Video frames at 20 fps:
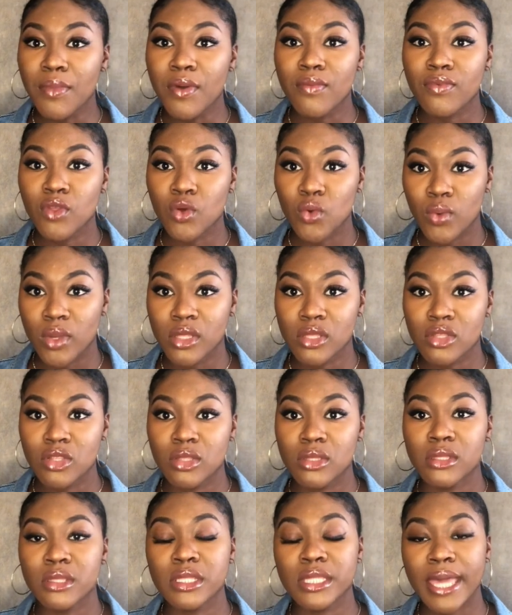of the
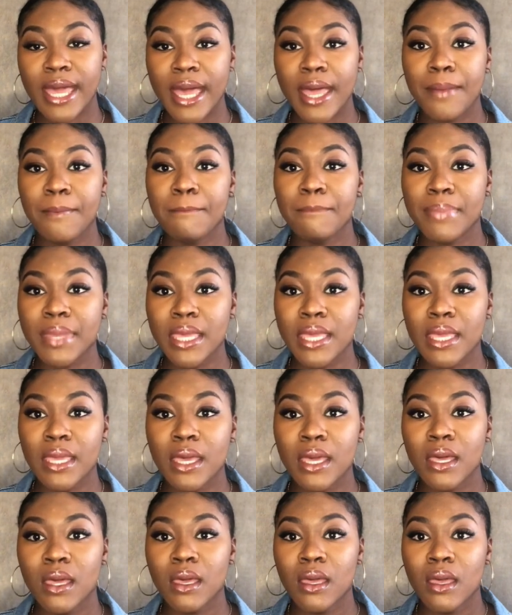questions can be
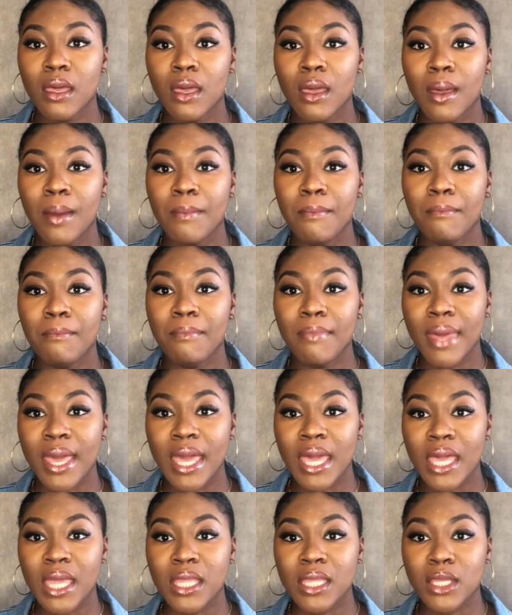
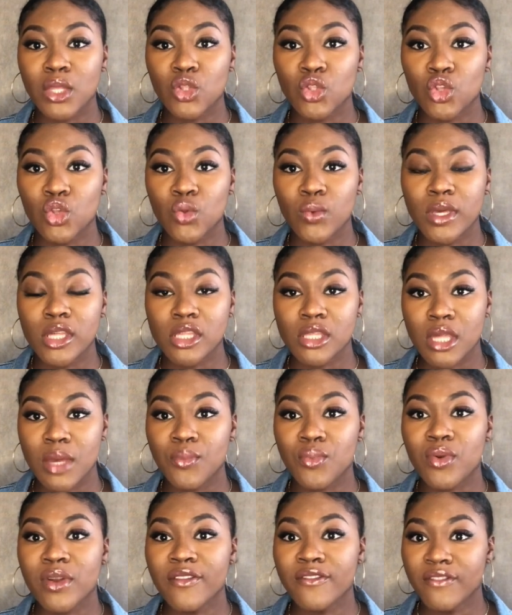made into a
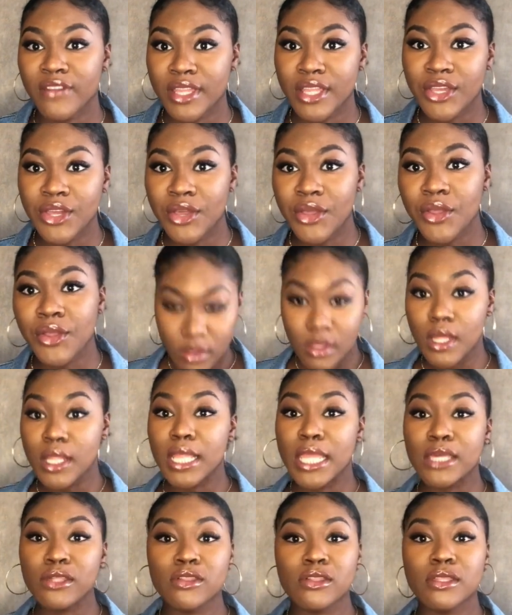separate video. So
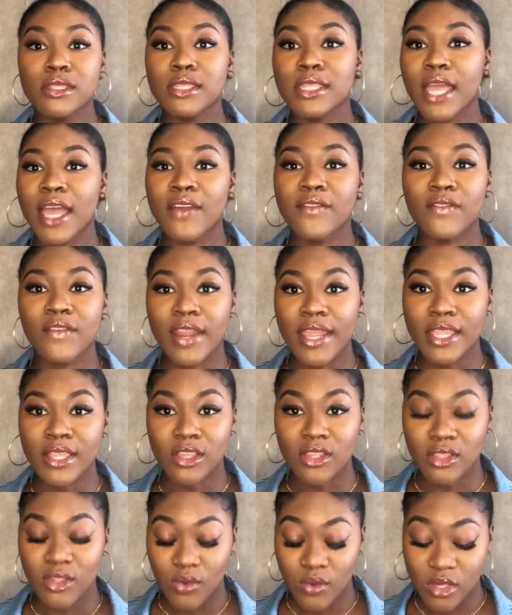let's just dive right
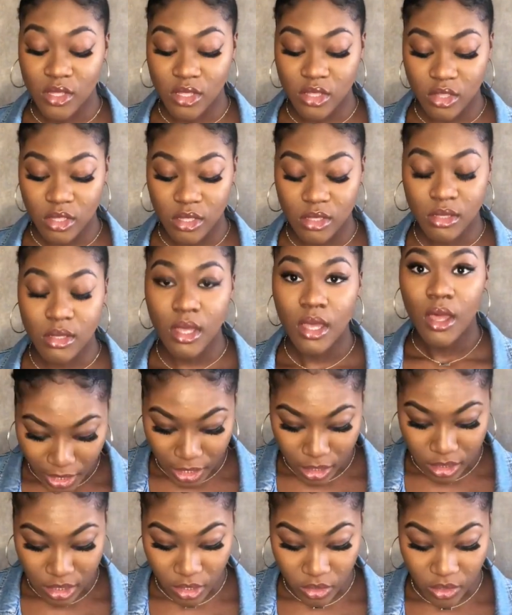into the questions. Okay,
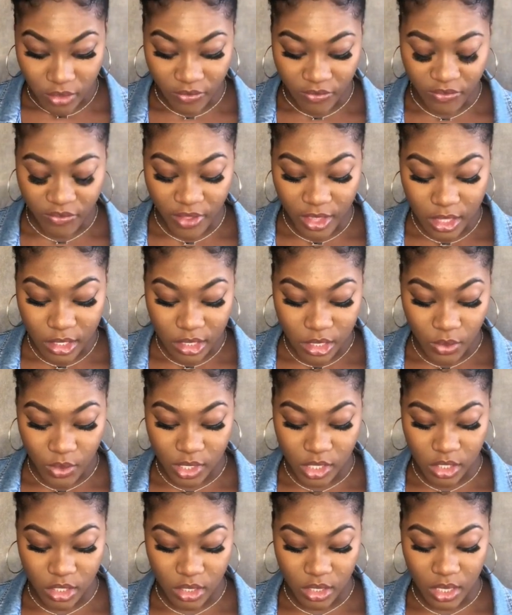so the first
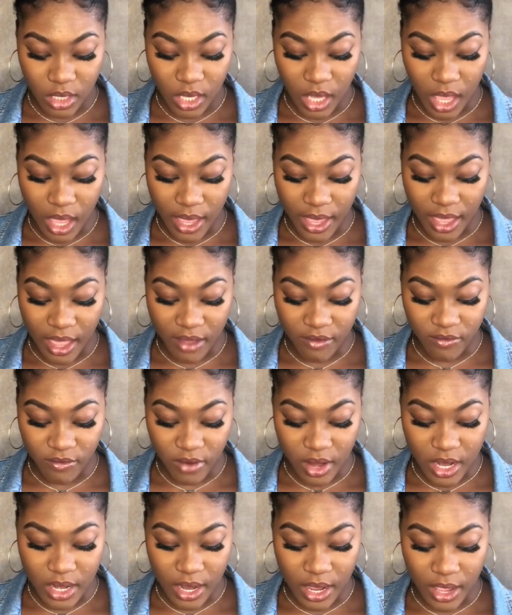question I have
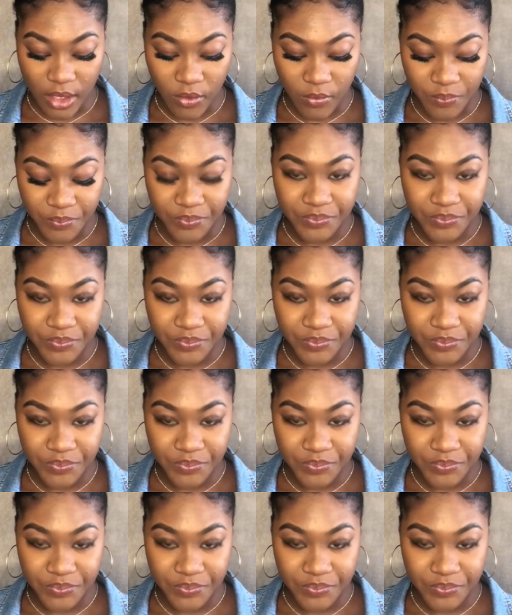right now,